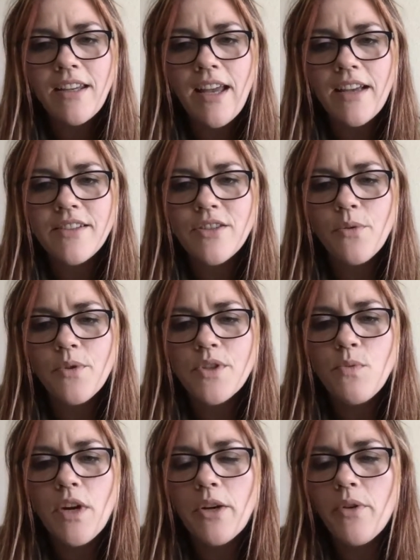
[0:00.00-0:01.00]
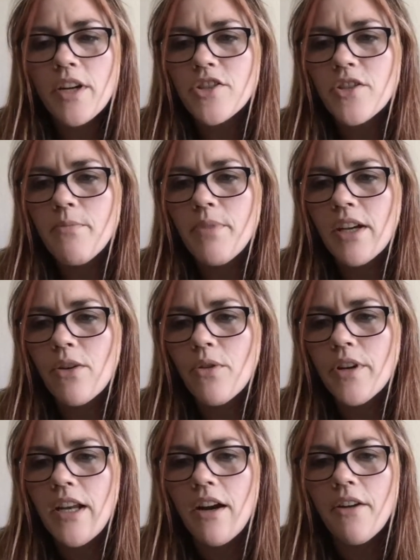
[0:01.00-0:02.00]
Yes, there was one question, but
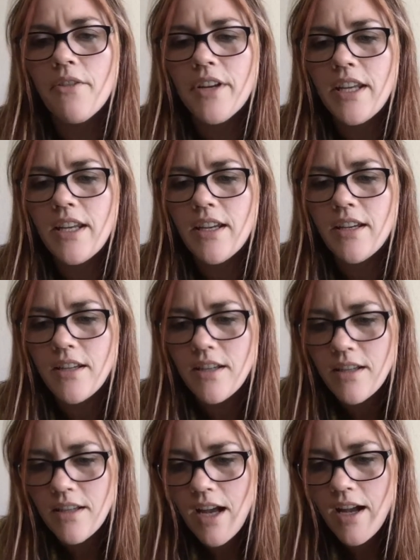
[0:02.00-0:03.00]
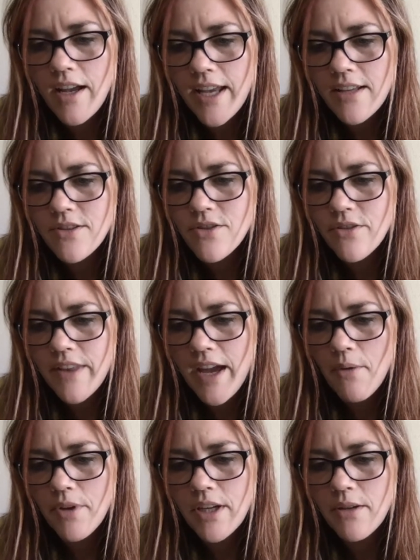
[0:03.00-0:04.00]
Courtney already answered that
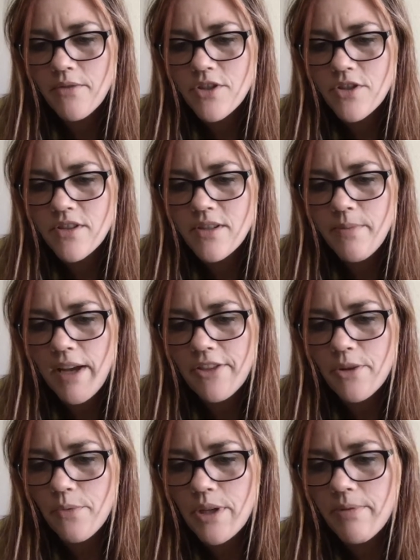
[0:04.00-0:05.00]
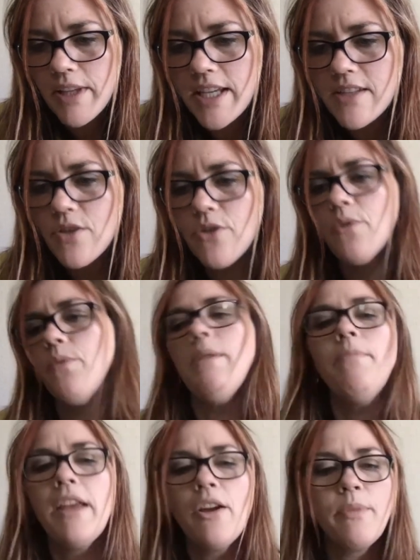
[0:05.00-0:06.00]
one. It was just about the replay. So the
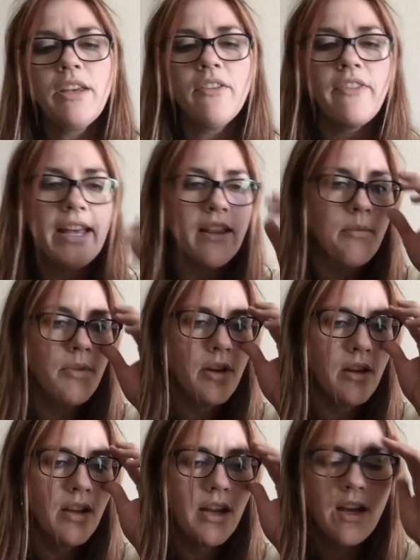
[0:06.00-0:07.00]
replay will be available.